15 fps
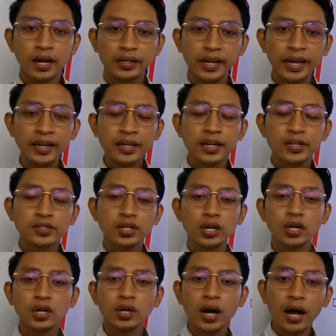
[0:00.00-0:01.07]
Okay,
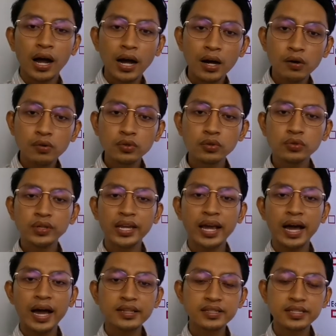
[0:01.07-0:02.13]
so how do
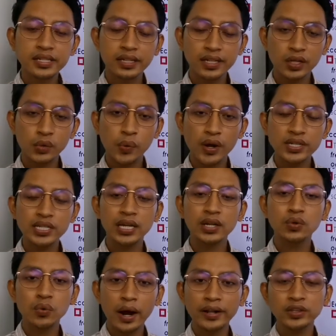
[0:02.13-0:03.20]
they answer the
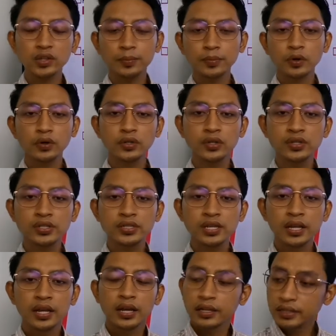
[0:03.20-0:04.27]
question what to produce?